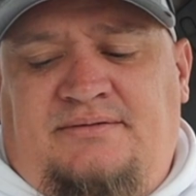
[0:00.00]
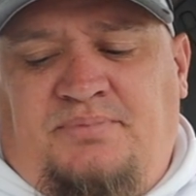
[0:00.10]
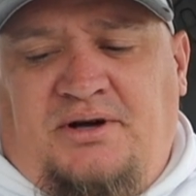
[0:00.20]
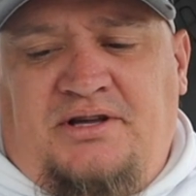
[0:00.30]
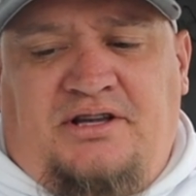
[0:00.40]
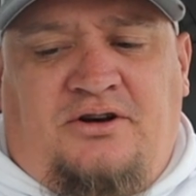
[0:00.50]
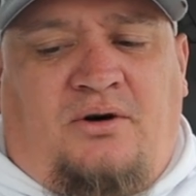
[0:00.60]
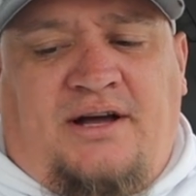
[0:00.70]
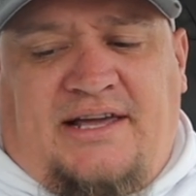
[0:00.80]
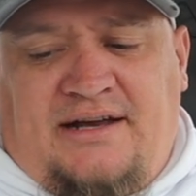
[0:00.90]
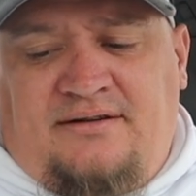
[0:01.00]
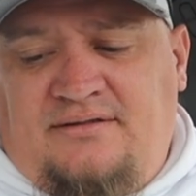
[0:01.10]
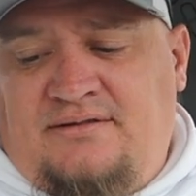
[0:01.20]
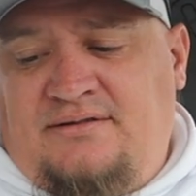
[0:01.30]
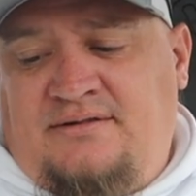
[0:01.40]
but you know,
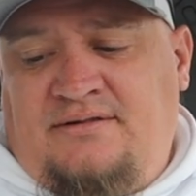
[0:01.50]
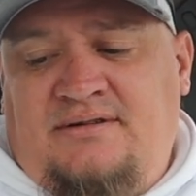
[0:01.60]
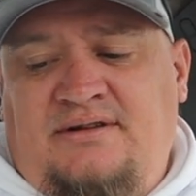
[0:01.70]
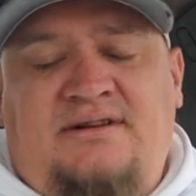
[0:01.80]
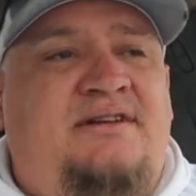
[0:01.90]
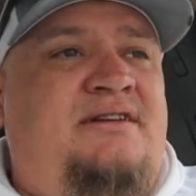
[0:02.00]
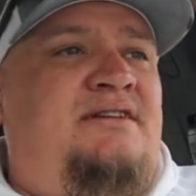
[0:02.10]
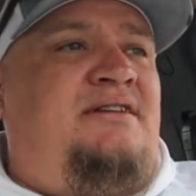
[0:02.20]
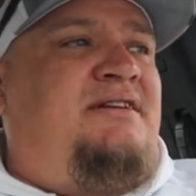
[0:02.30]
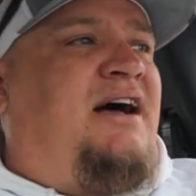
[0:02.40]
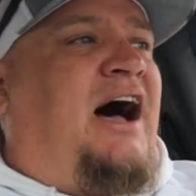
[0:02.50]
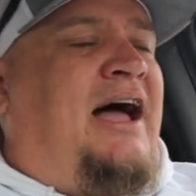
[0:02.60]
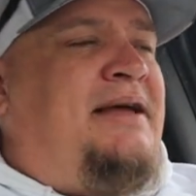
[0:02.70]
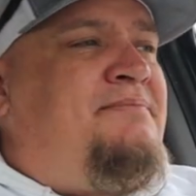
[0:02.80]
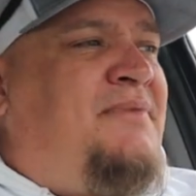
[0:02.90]
again,
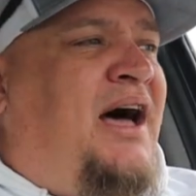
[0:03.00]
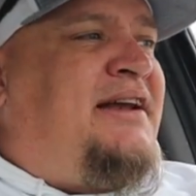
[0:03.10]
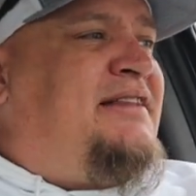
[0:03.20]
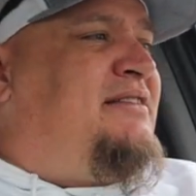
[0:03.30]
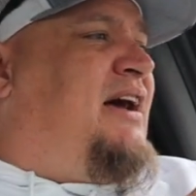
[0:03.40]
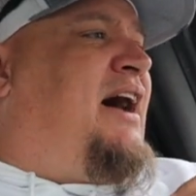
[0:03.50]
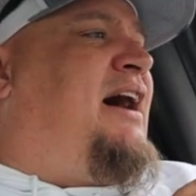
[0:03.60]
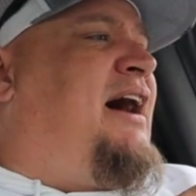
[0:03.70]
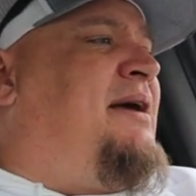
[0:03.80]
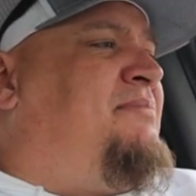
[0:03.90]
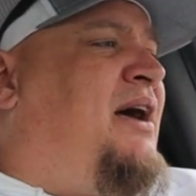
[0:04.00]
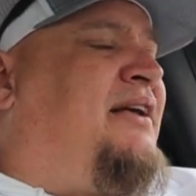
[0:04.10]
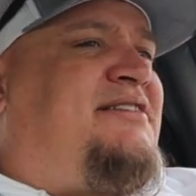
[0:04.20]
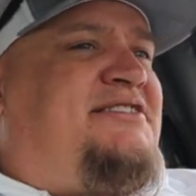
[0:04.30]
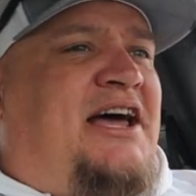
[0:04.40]
I'm not an I, I'm
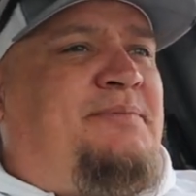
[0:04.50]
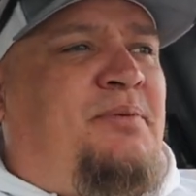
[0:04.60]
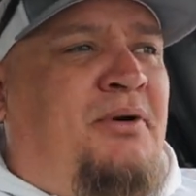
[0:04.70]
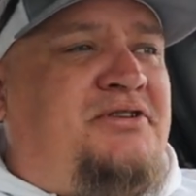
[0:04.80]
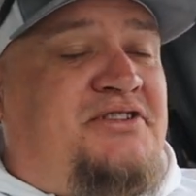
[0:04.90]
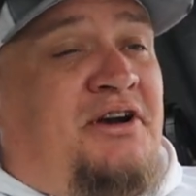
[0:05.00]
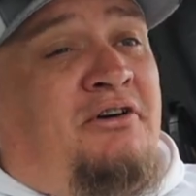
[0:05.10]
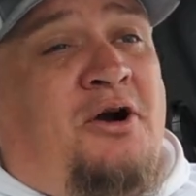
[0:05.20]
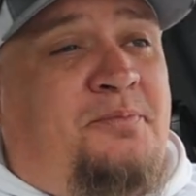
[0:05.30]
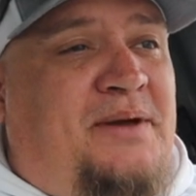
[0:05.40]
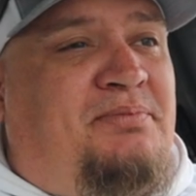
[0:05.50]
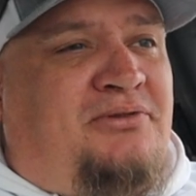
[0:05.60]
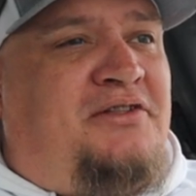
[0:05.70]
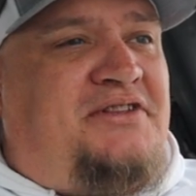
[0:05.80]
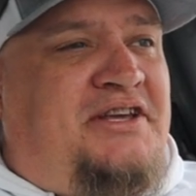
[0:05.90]
not the type of person. There are
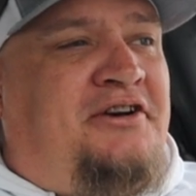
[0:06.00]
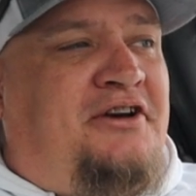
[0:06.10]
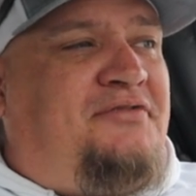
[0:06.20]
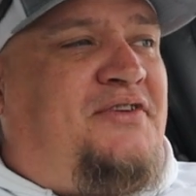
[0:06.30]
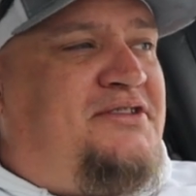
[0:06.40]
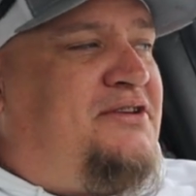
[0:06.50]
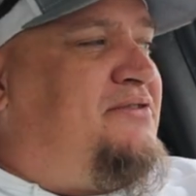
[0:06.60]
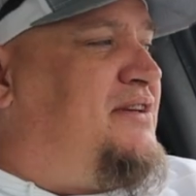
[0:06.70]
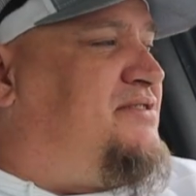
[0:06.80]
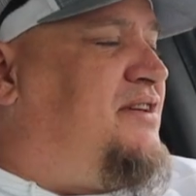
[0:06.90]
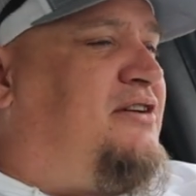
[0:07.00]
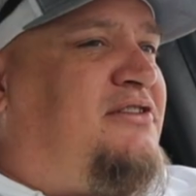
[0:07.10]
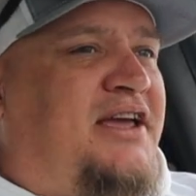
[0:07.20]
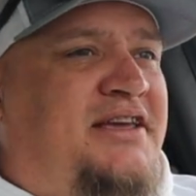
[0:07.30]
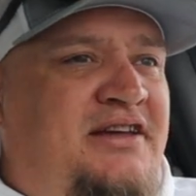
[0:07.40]
people on the internet that do this that are
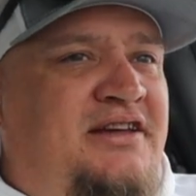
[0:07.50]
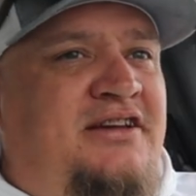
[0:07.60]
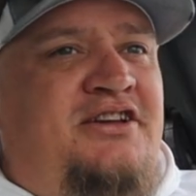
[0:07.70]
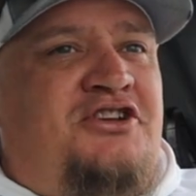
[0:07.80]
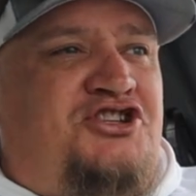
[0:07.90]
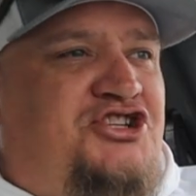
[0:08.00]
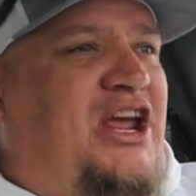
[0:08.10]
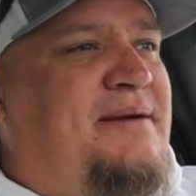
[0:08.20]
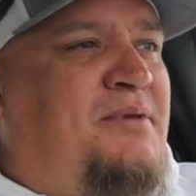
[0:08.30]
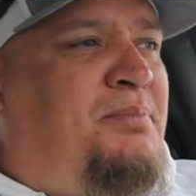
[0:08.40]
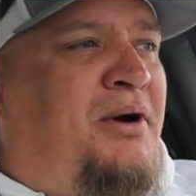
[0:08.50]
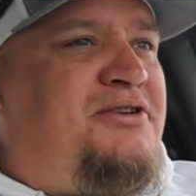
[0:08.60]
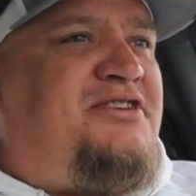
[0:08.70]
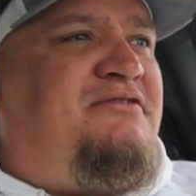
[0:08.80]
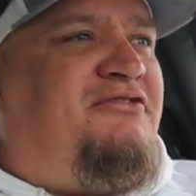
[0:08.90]
like, shame a
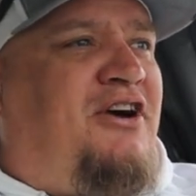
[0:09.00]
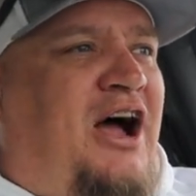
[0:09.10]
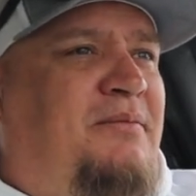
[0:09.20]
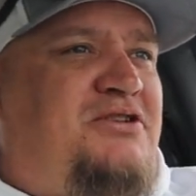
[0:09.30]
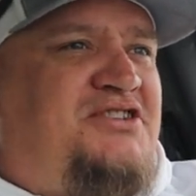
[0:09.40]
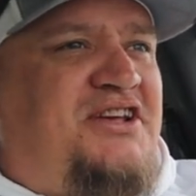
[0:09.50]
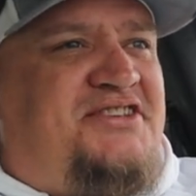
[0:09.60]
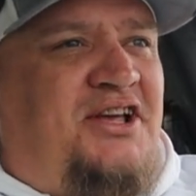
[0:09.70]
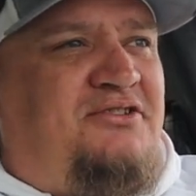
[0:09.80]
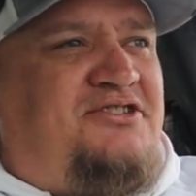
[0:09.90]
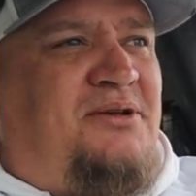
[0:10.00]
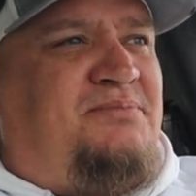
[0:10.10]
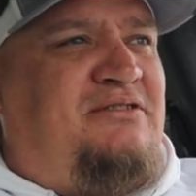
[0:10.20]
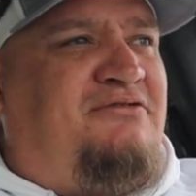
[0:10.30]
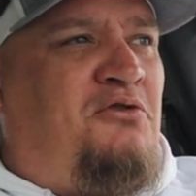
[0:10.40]
person for how much they sell
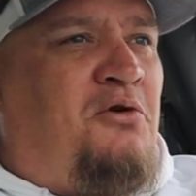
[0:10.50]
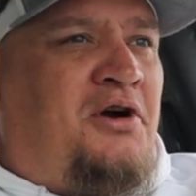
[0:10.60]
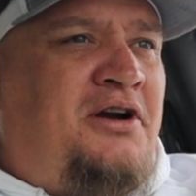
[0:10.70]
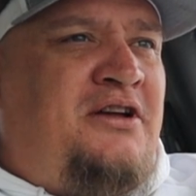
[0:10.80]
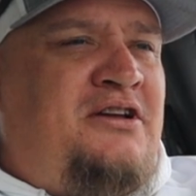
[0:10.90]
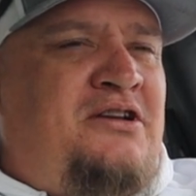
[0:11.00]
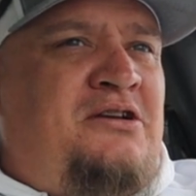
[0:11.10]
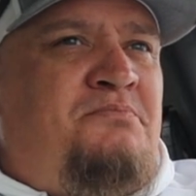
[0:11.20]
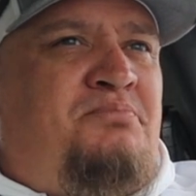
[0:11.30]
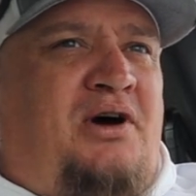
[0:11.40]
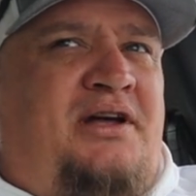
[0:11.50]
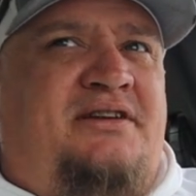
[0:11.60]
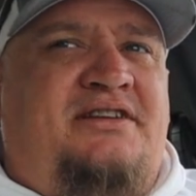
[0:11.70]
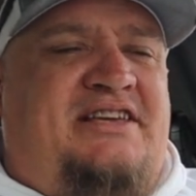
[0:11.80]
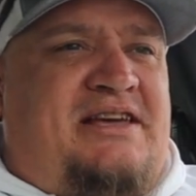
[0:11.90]
something for, but
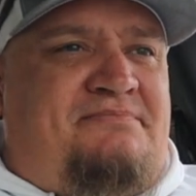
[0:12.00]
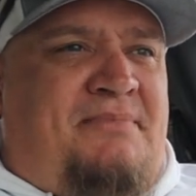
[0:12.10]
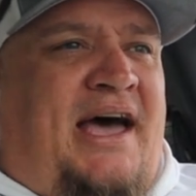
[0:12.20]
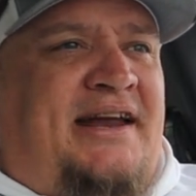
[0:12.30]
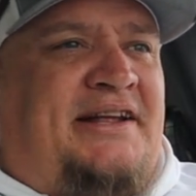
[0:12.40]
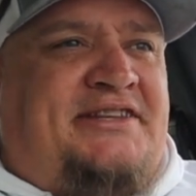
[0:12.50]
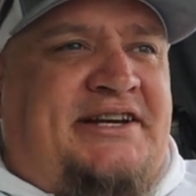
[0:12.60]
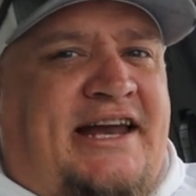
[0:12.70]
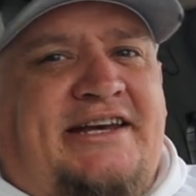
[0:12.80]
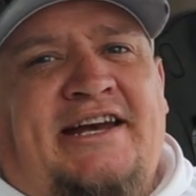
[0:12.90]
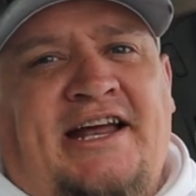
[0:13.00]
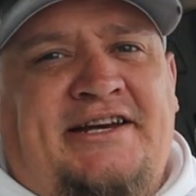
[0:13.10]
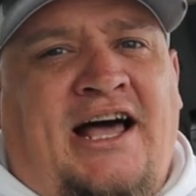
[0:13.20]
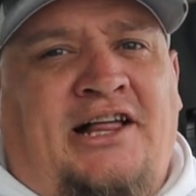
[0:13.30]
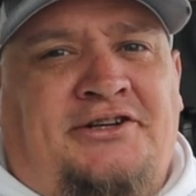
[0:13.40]
get mad at the
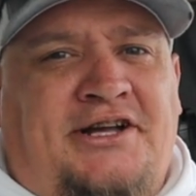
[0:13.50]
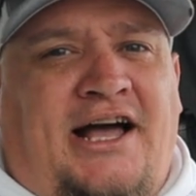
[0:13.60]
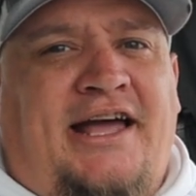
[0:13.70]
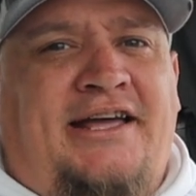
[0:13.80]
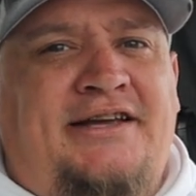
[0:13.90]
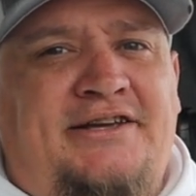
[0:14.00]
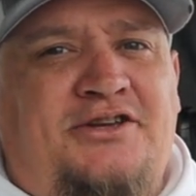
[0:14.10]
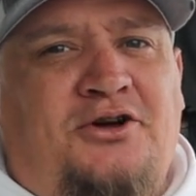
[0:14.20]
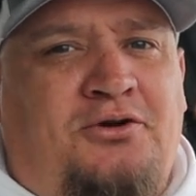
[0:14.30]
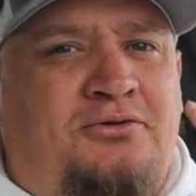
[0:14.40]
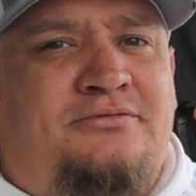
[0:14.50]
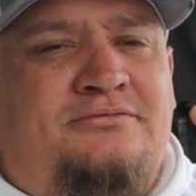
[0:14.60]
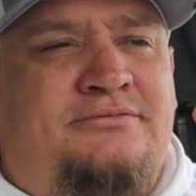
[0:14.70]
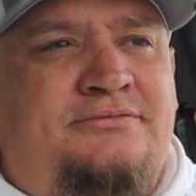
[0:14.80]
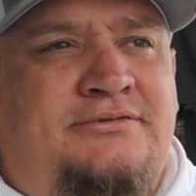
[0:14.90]
ninety-nine dollar guy. You know.